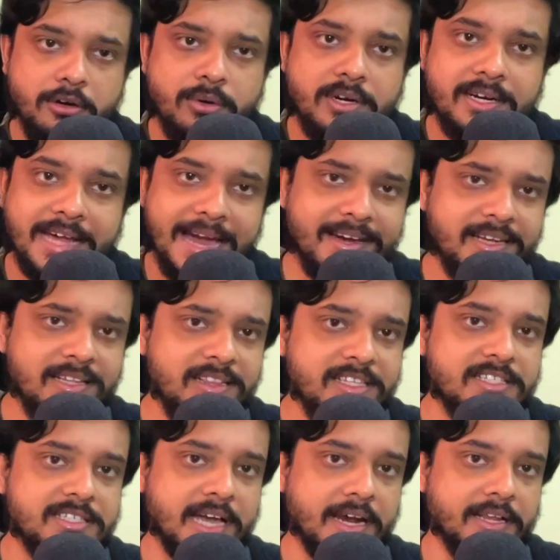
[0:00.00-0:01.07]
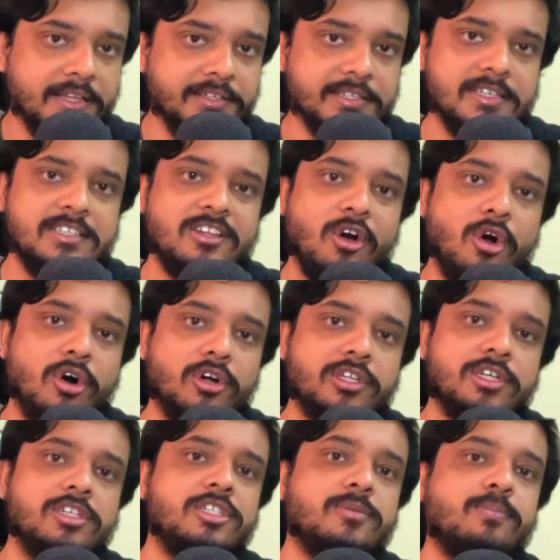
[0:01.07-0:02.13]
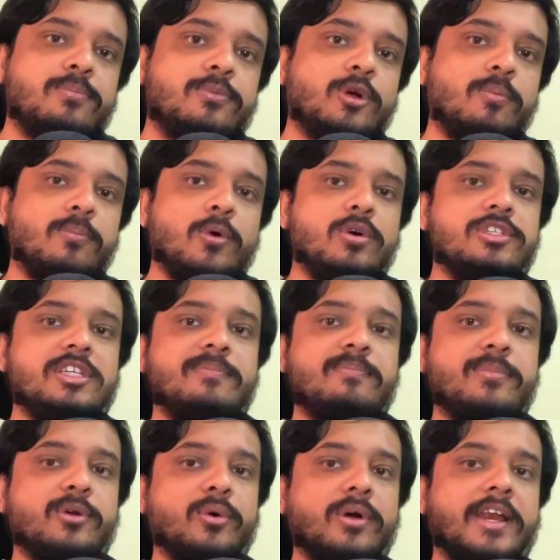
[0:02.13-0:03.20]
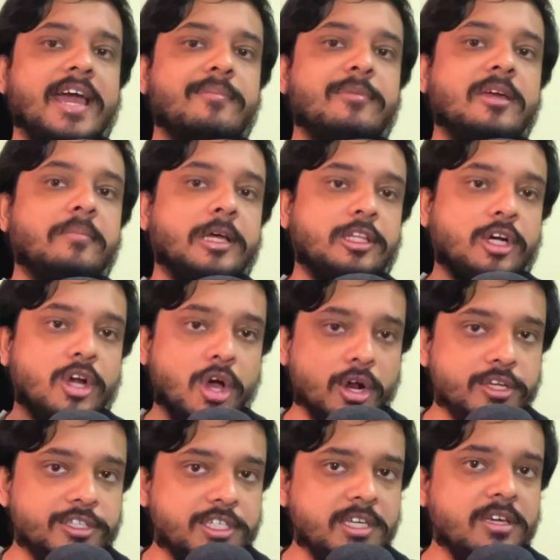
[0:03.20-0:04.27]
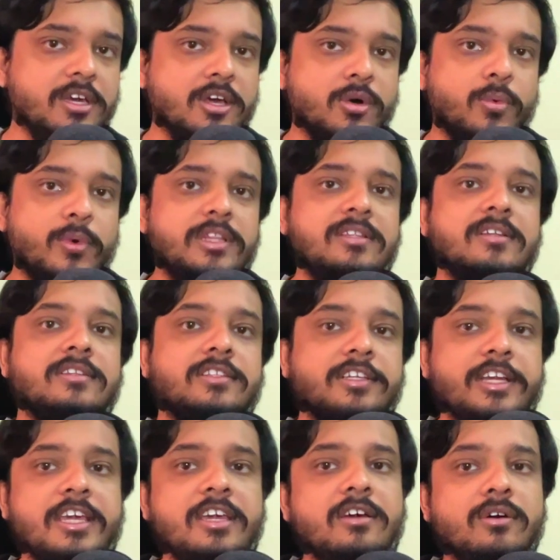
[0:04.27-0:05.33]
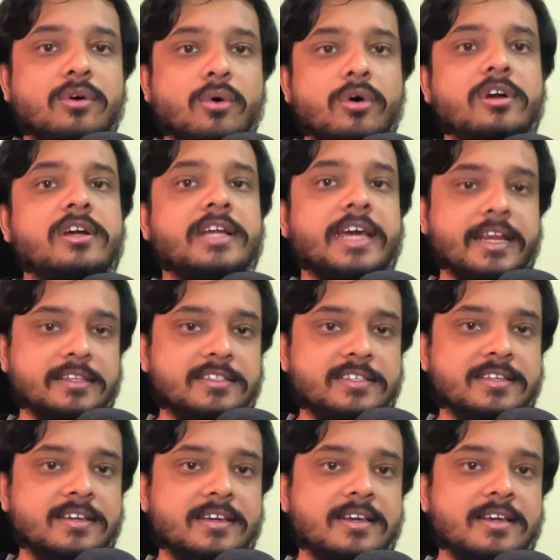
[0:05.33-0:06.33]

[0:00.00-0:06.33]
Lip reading: To tackle these challenges, the authors propose a programming methodology with 3 core tenets.